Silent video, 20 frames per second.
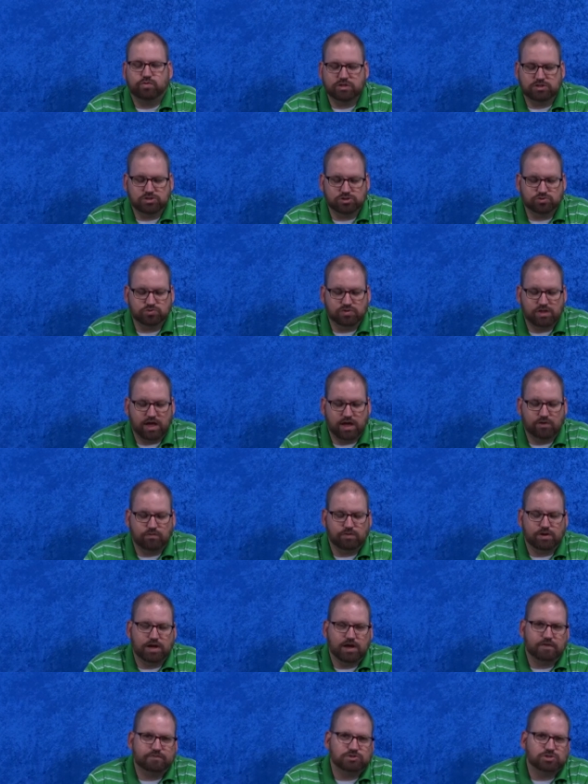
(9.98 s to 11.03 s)
we do that, we
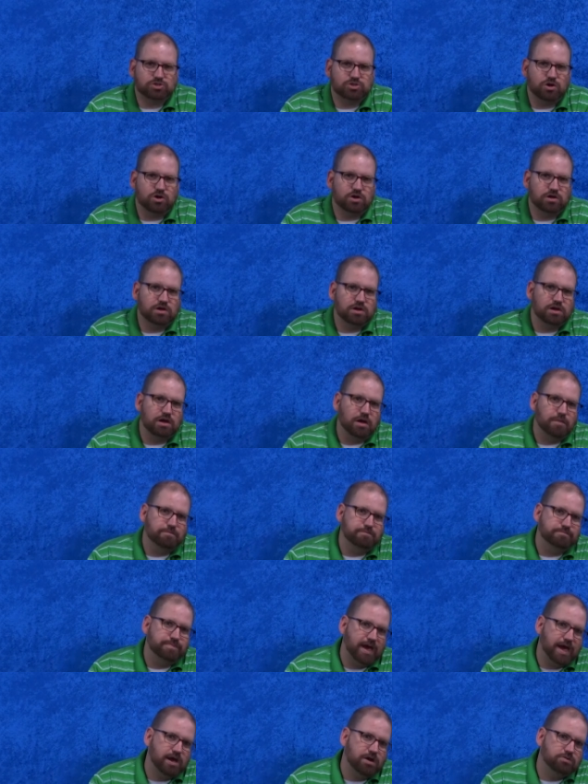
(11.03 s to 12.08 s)
have to talk
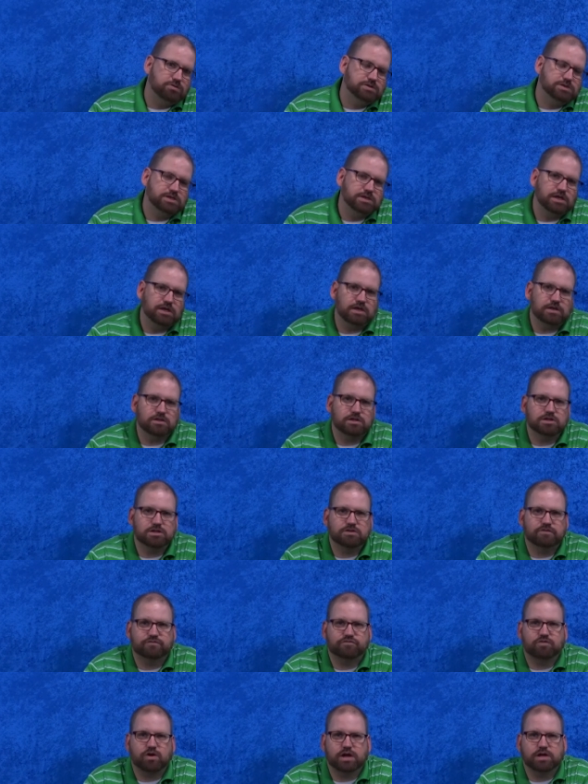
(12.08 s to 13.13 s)
about England
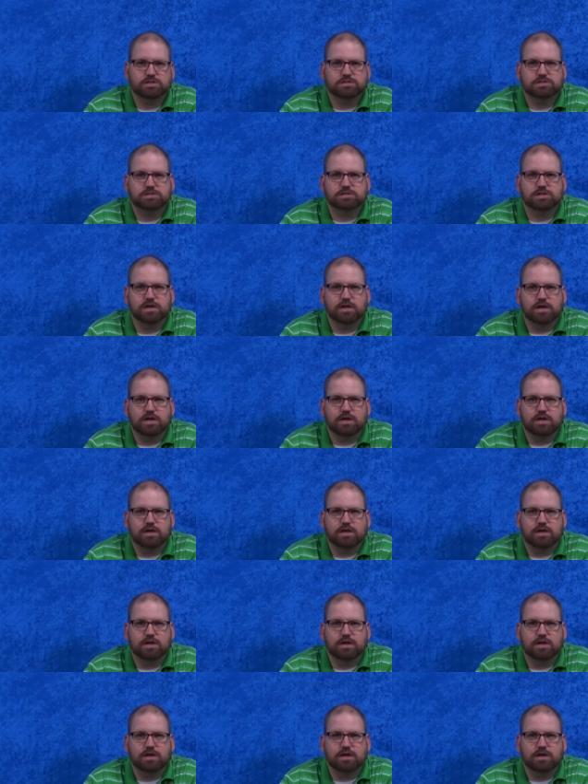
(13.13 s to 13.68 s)
and France